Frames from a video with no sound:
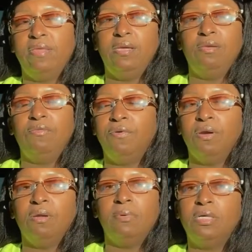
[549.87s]
Thank you
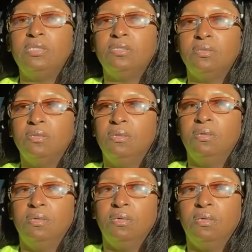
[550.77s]
very much.
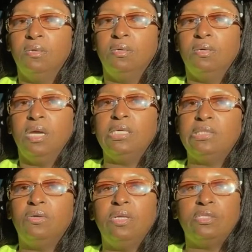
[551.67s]
And
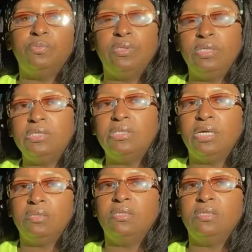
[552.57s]
so that's what this does.